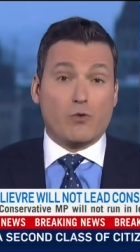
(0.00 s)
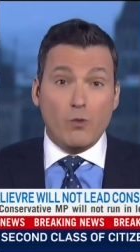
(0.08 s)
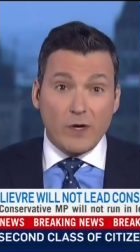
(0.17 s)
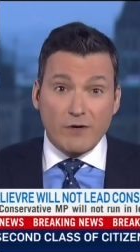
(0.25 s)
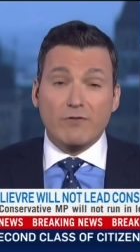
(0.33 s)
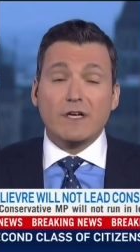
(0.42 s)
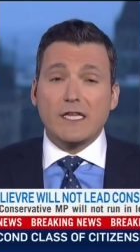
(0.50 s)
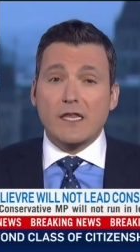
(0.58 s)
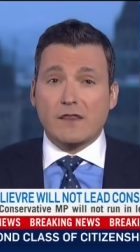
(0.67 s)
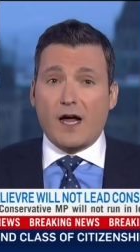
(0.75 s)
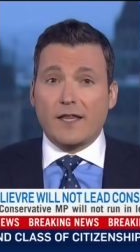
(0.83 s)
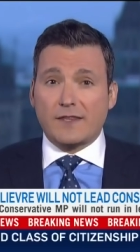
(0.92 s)
We really
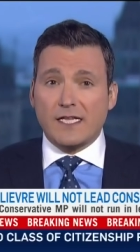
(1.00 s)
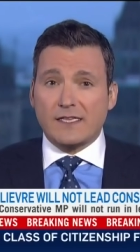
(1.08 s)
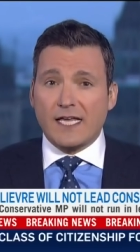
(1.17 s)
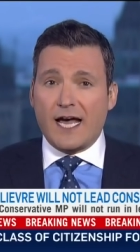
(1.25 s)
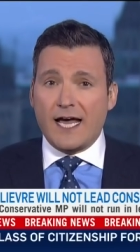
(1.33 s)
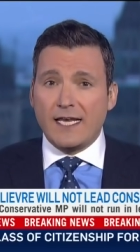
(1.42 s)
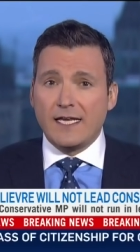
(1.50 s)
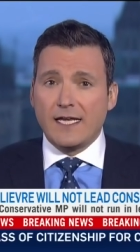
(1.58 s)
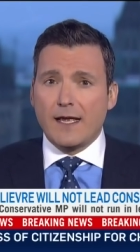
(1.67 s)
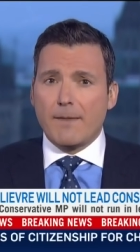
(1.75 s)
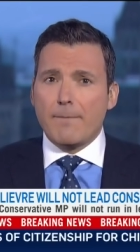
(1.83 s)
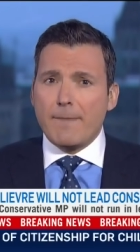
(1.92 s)
thought that that
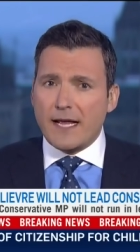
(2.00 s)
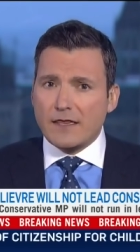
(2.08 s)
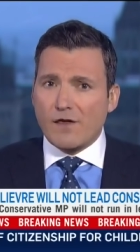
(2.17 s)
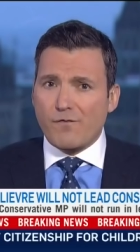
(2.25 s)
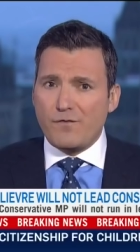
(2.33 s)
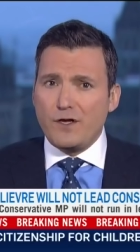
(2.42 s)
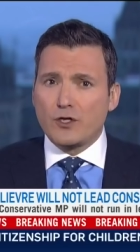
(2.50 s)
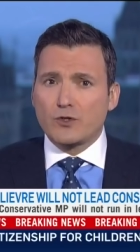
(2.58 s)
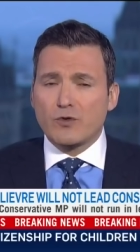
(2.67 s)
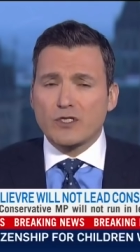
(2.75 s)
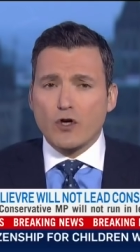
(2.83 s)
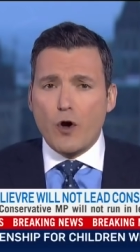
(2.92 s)
meant the field
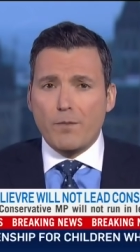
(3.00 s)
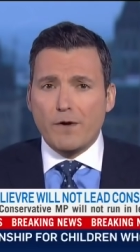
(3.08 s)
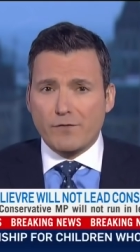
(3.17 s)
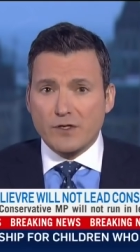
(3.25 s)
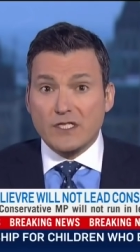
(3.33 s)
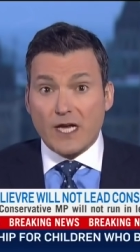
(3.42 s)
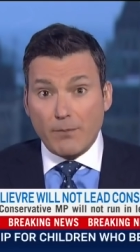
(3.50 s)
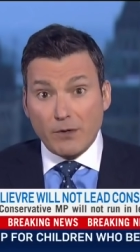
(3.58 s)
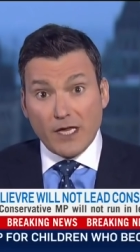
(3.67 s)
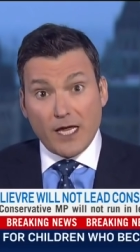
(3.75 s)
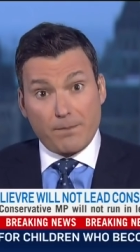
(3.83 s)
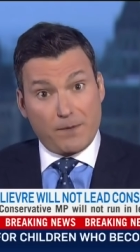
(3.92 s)
was open for
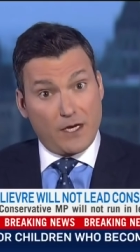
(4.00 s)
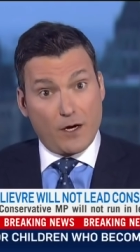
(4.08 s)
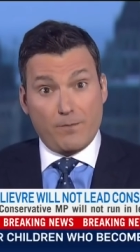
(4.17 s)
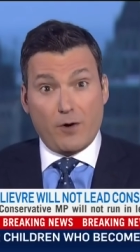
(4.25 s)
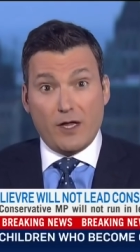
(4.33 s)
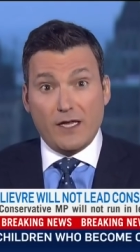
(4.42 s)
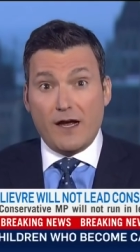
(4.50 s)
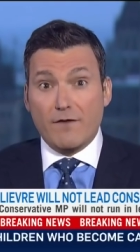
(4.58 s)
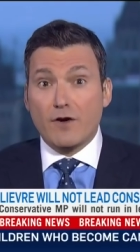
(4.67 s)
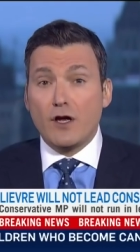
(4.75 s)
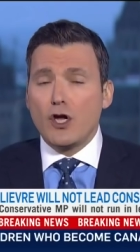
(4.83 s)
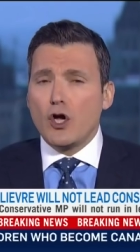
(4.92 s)
someone like Pierre
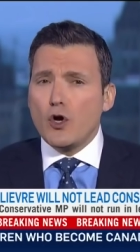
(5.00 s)
Poilievre,